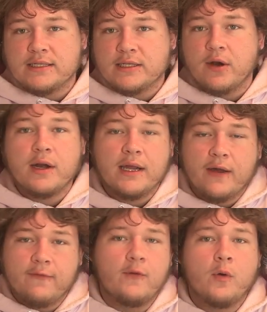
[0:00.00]
starting
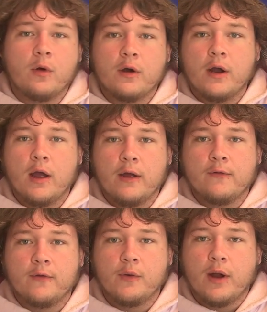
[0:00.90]
at 4
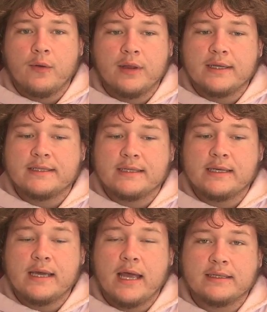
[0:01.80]
of who I really
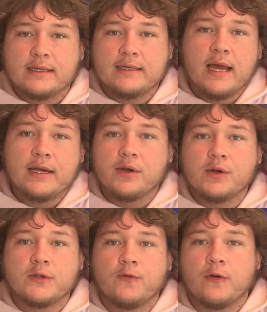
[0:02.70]
see as
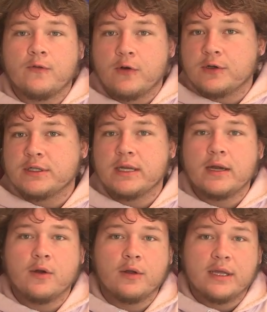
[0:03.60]
contenders for first
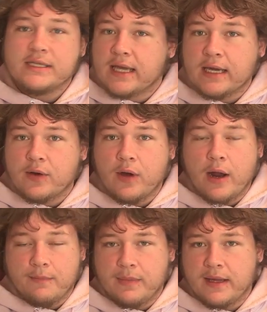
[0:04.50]
and early second
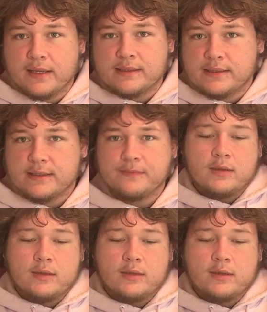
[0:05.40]
round picks.